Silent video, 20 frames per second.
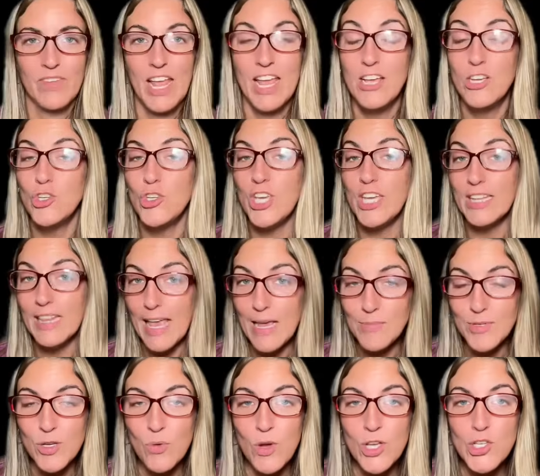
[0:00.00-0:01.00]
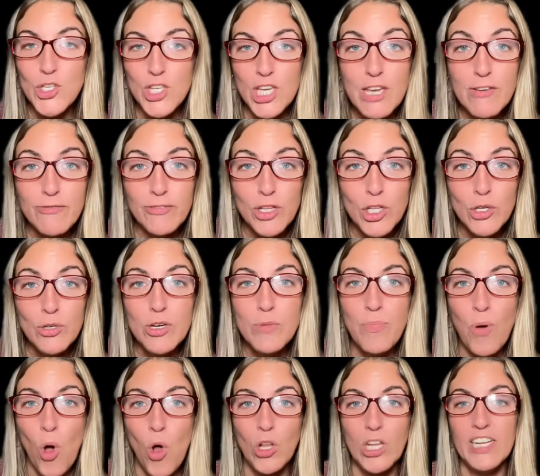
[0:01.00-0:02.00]
She claims that when she flew to
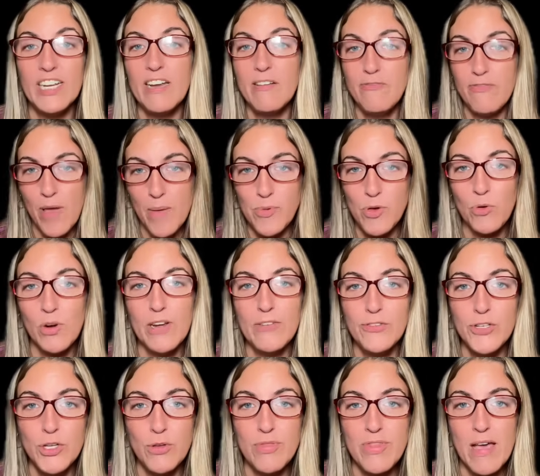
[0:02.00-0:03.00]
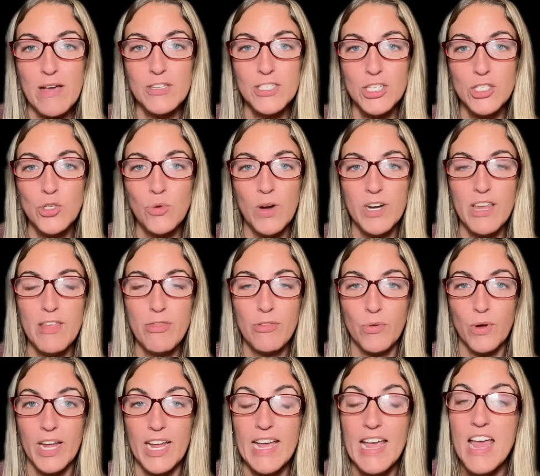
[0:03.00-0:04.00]
Poland in February of
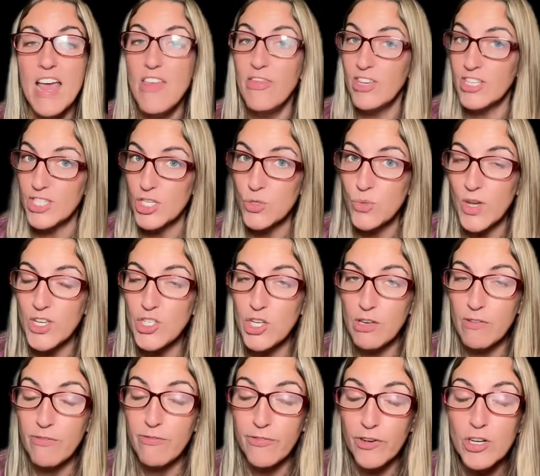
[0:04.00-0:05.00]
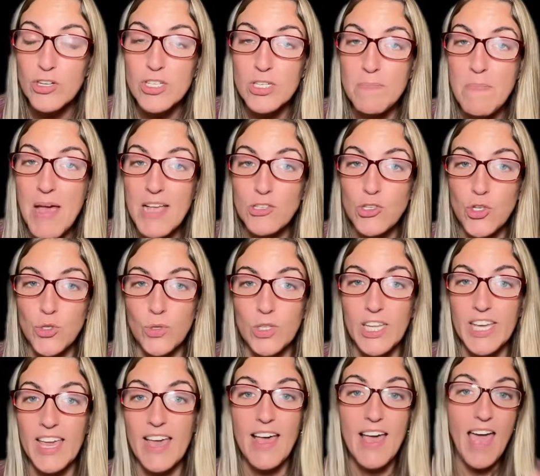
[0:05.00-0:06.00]
2023, this is when she first met
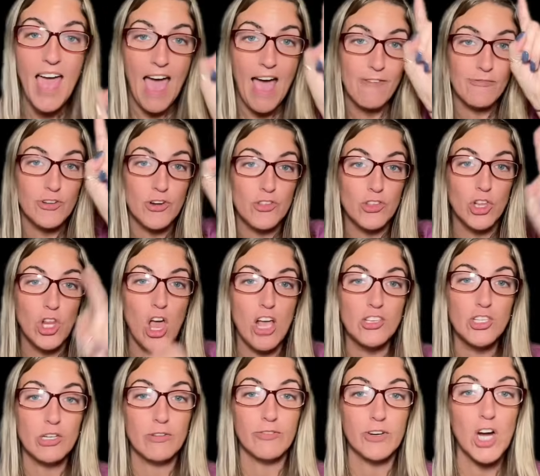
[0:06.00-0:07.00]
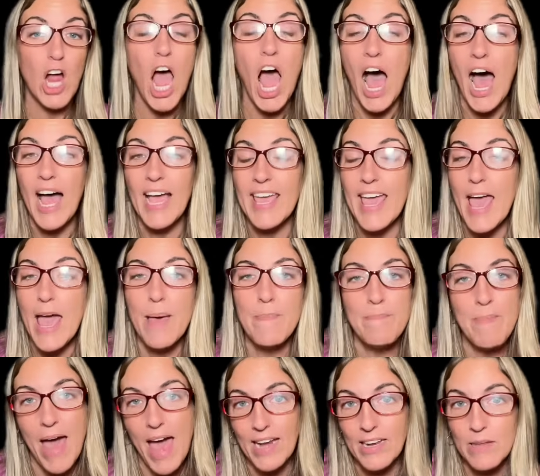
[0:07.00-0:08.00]
Julia after the launch of her I Am
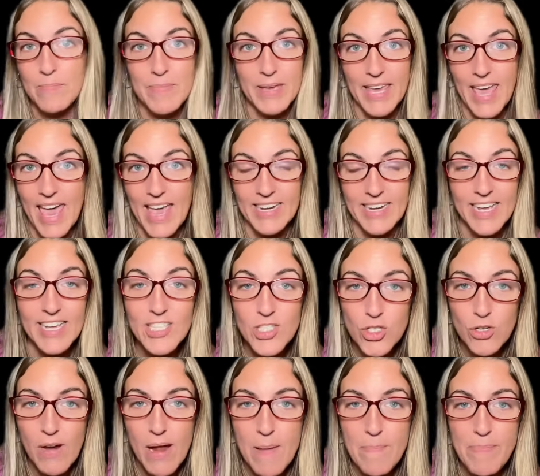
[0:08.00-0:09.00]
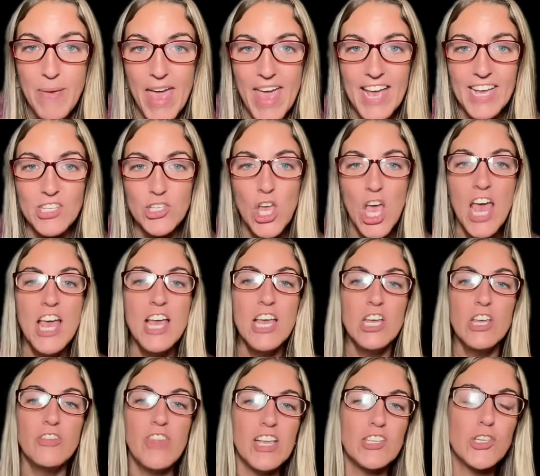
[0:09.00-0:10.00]
Madeleine McCann Instagram page,
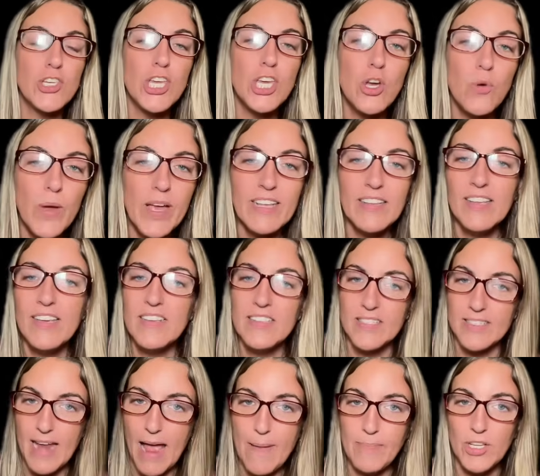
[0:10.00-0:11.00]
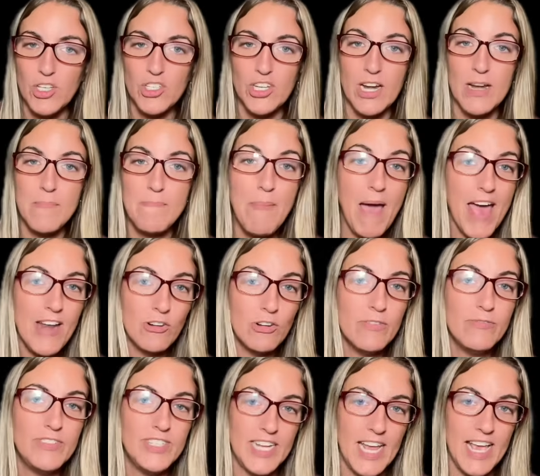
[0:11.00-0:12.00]
that she quickly established in a matter
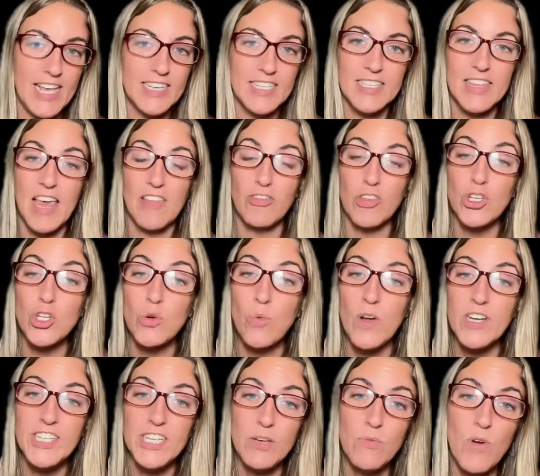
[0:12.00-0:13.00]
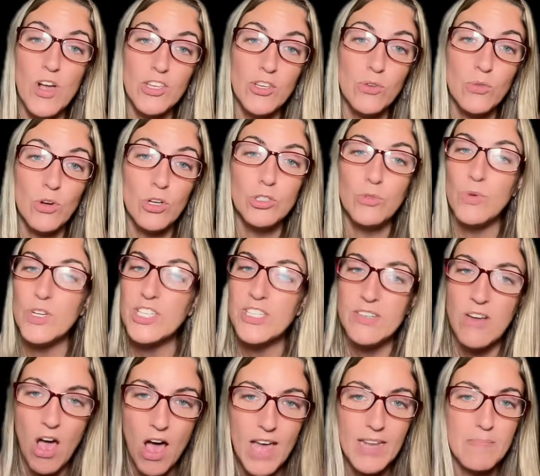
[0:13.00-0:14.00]
of days that the 21-year-old was
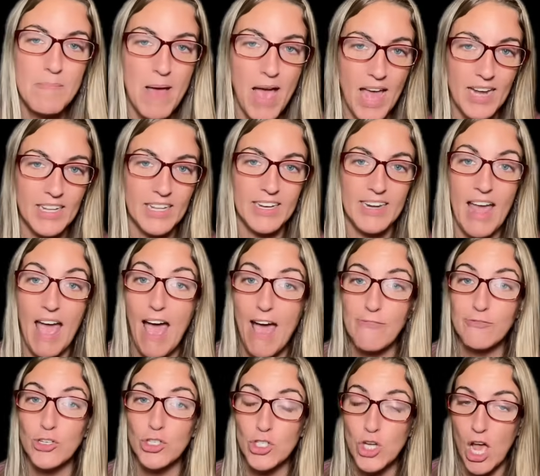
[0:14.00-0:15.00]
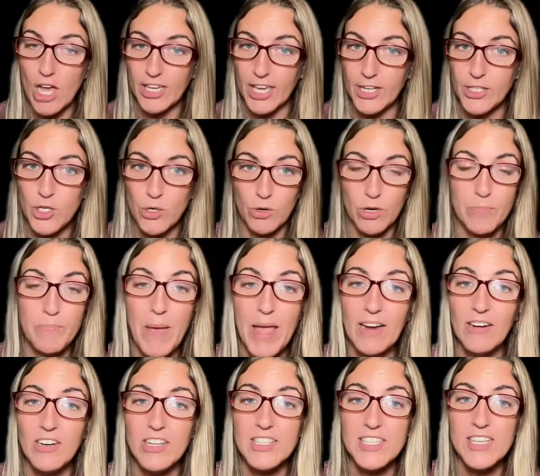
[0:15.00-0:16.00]
not Madeleine after talking to her
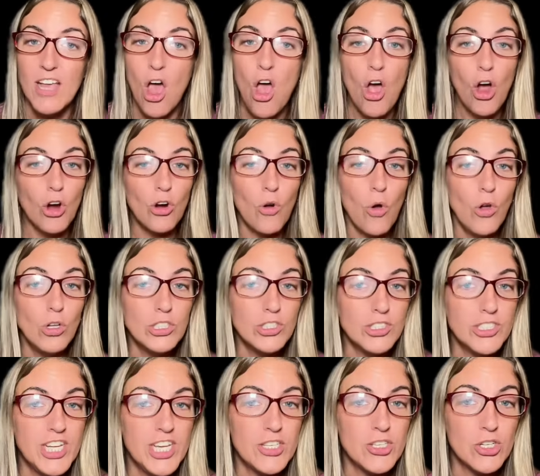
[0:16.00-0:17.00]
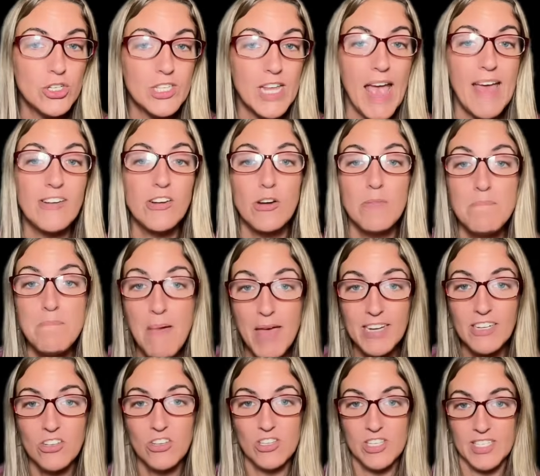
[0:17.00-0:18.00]
parents, her older teachers, and her
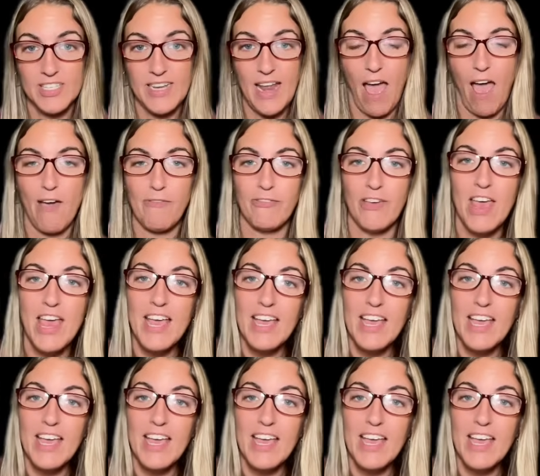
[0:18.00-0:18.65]
medical staff.